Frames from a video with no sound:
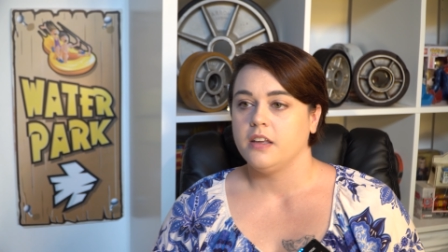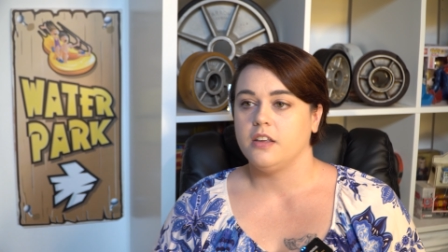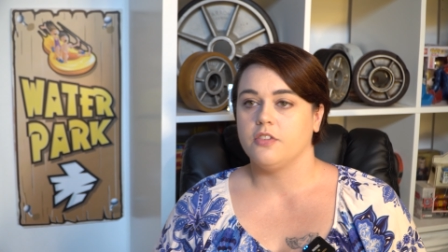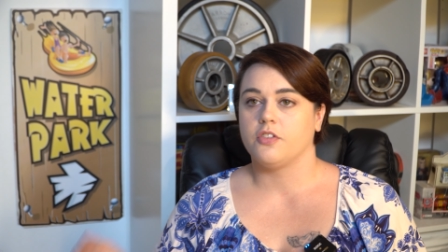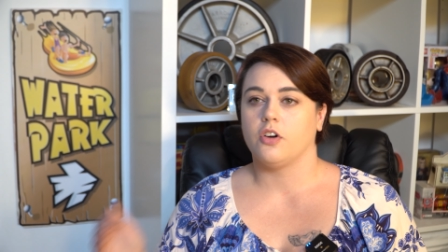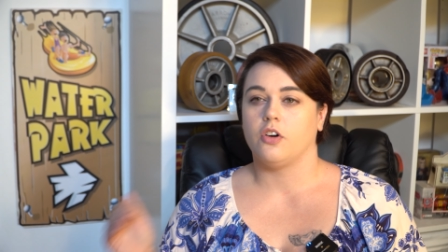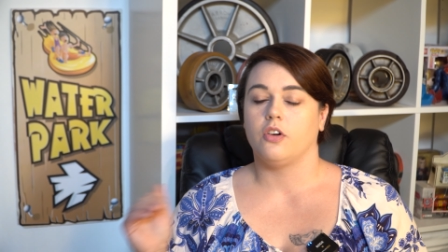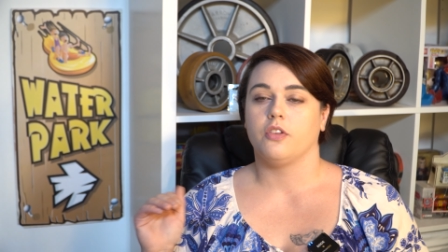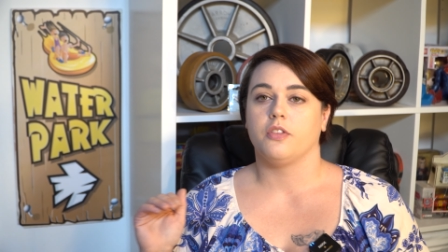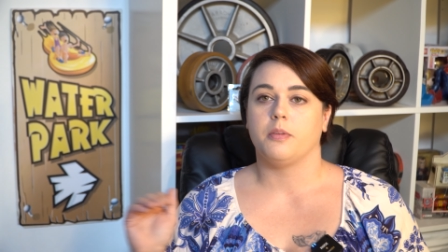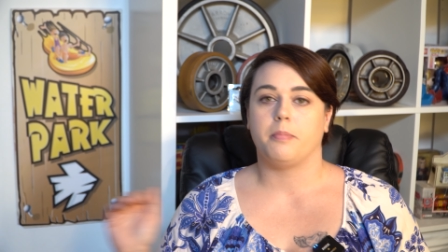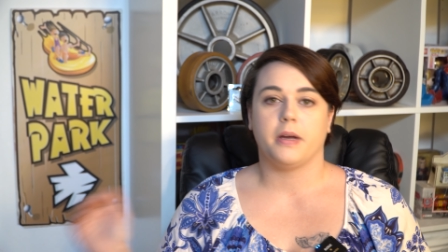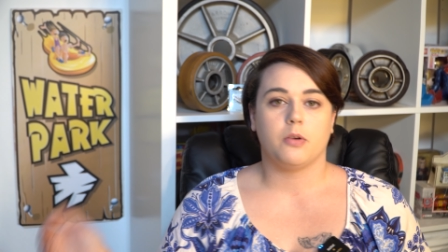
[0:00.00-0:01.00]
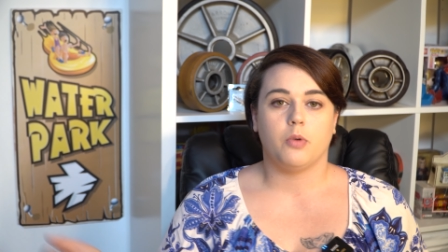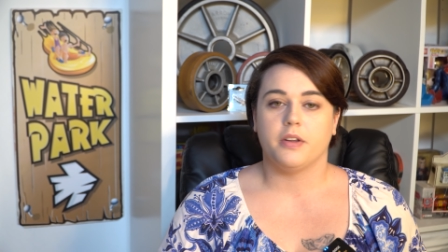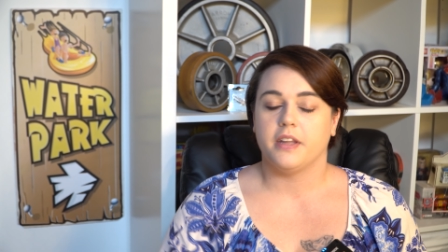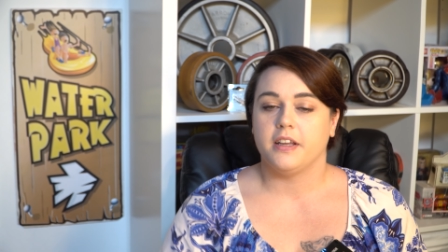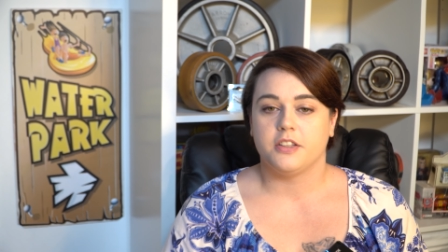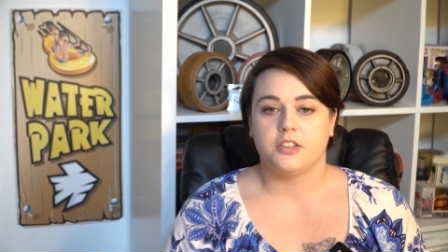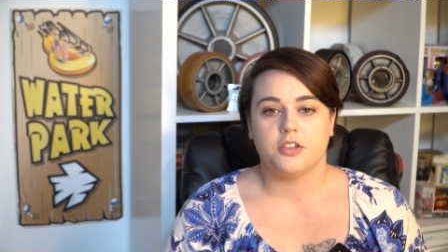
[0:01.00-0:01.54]
You've got the big one
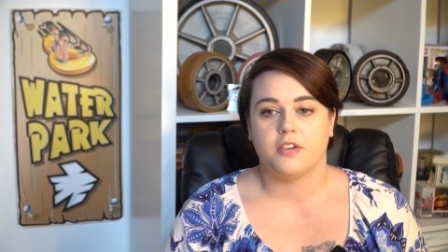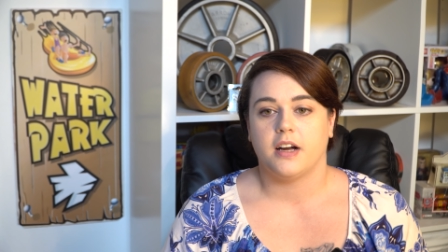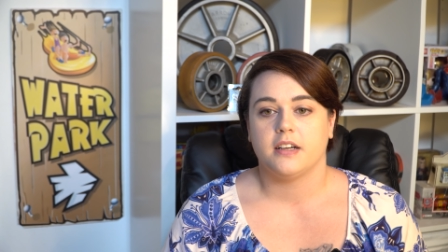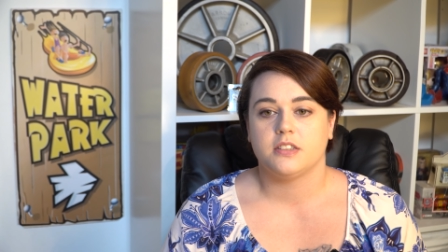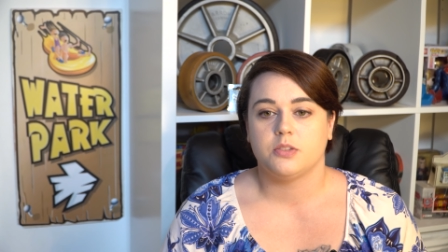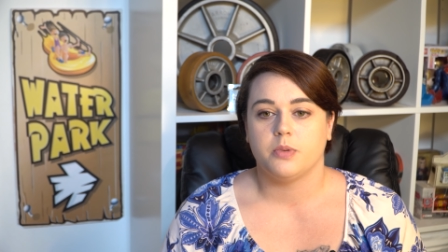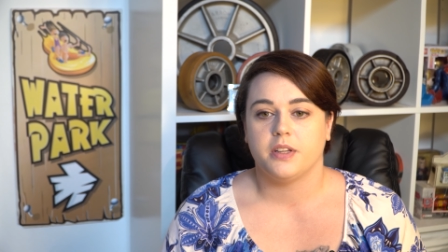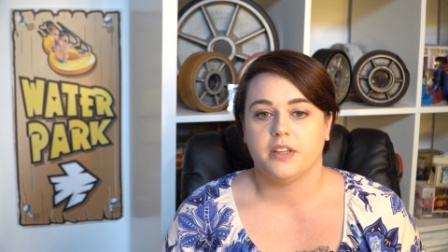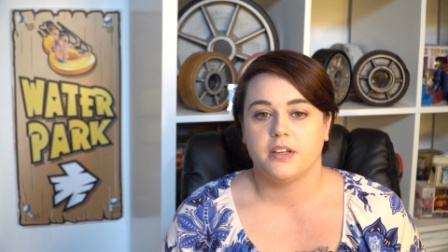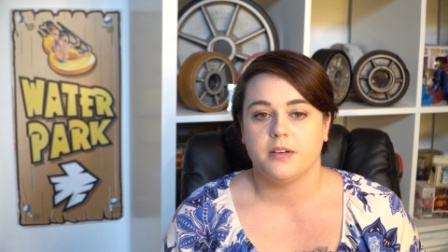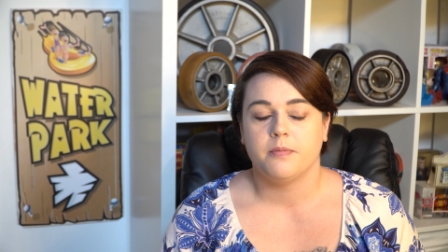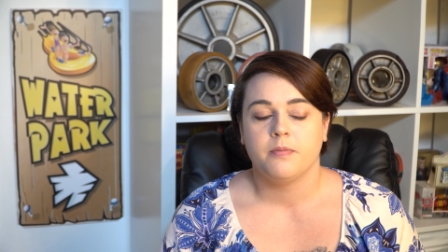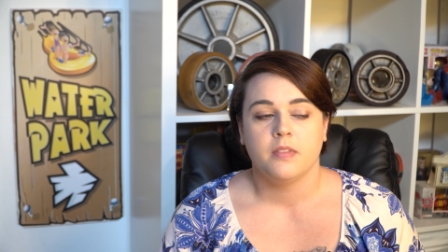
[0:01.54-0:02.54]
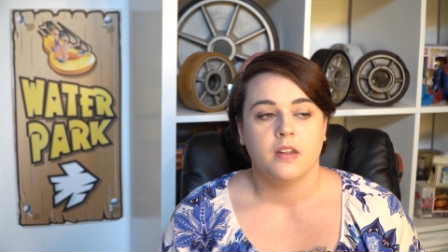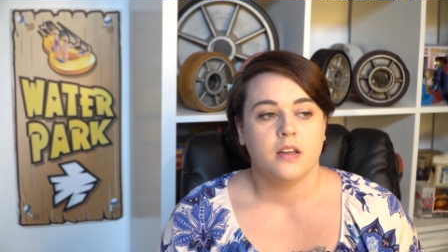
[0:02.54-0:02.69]
that interacts with it.